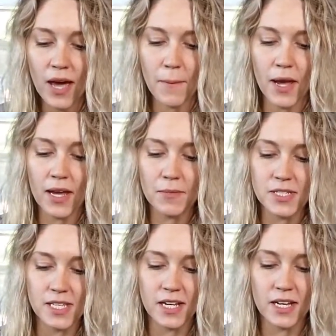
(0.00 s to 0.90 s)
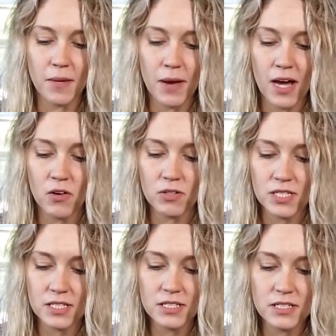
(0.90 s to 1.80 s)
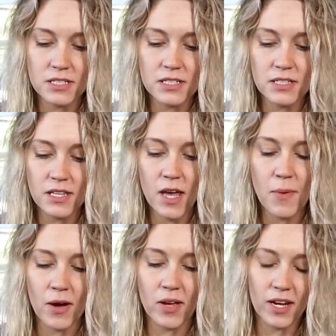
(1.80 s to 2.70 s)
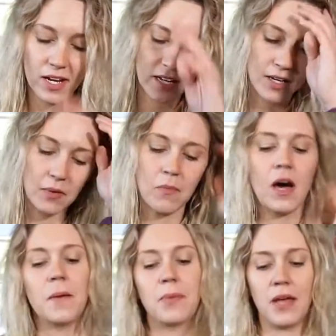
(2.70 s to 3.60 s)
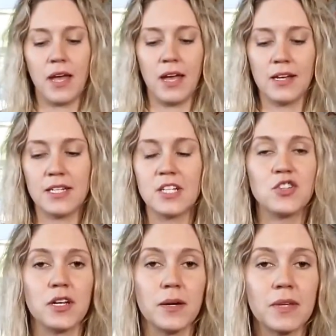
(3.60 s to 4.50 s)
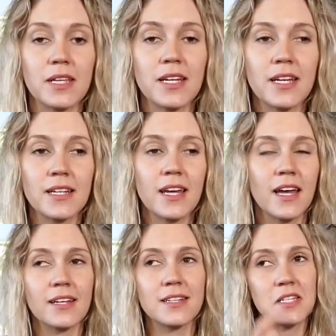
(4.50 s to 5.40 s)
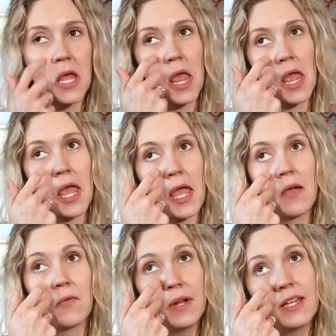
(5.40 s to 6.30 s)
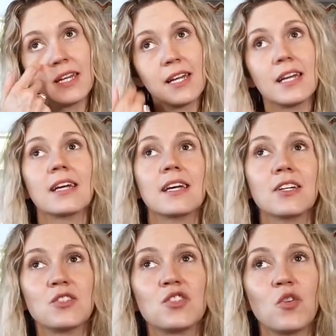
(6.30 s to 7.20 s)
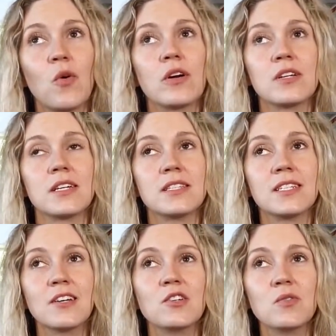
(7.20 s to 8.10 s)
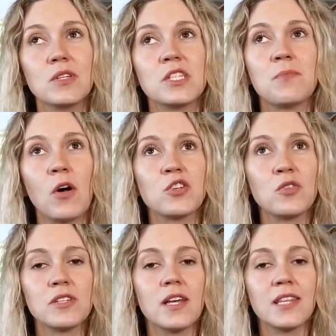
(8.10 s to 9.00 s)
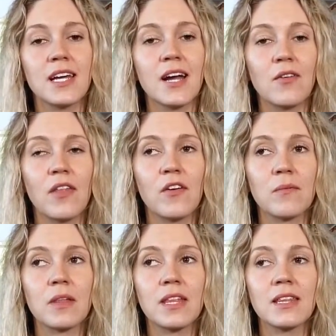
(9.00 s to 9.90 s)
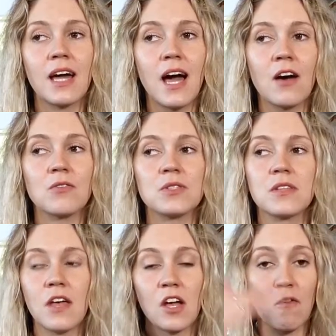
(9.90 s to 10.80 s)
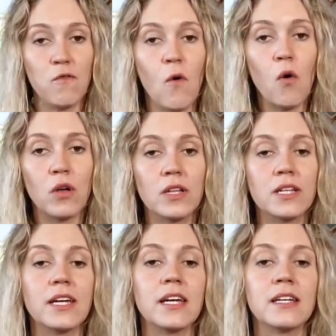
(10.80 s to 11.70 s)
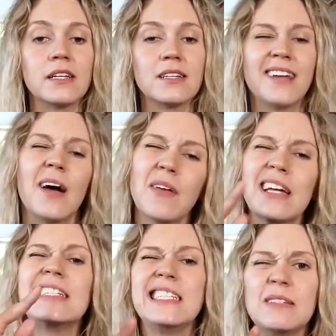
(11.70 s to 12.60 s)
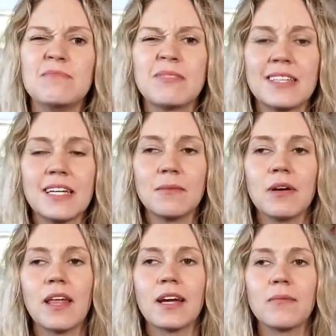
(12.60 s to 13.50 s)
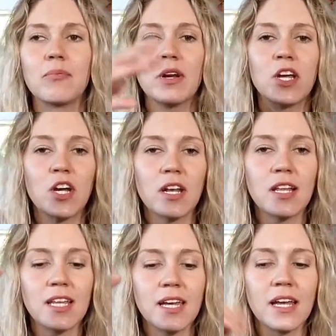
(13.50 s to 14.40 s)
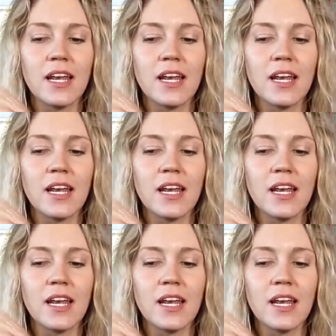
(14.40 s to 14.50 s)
I am excited about getting him up and teaching him cleaning. And really, his chore, instead of doing small chores, I think I'd rather him clean the house like a full clean, not like a deep clean, but like a pretty good clean